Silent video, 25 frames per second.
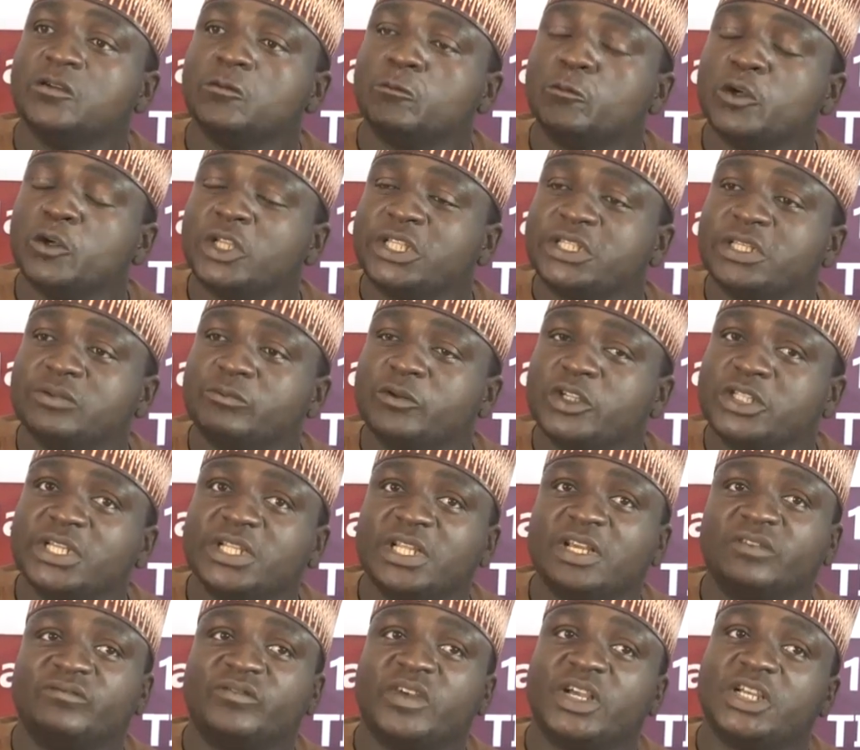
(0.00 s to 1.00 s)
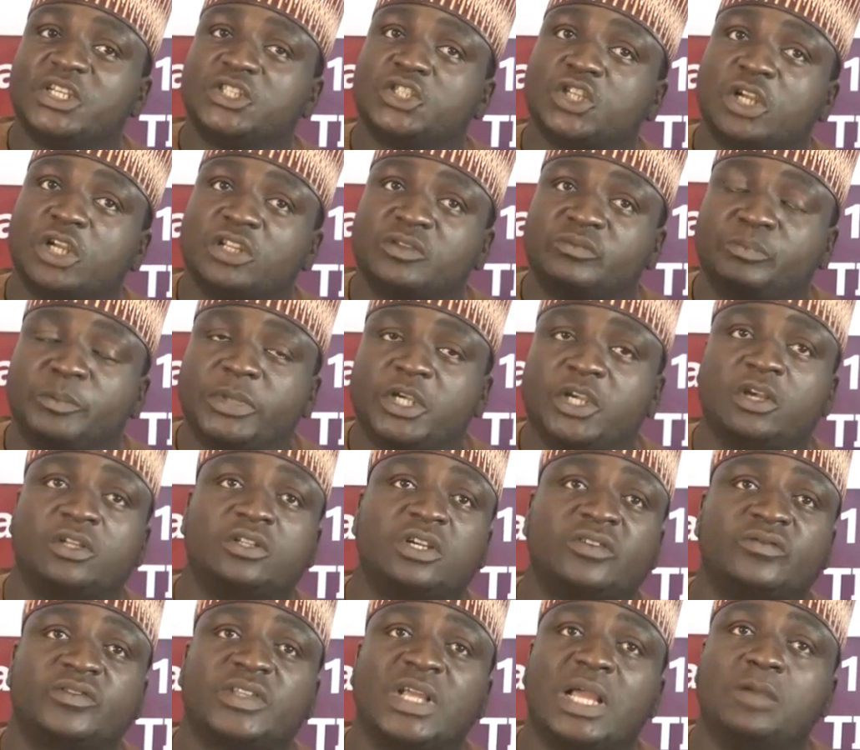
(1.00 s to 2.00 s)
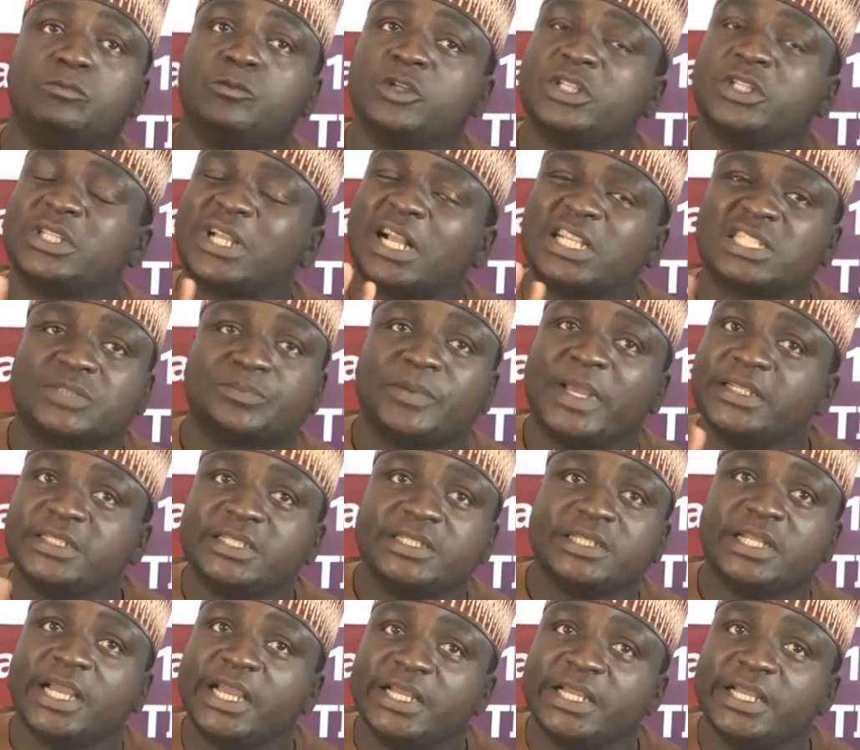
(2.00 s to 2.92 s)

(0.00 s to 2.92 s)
within a very short period of time without spending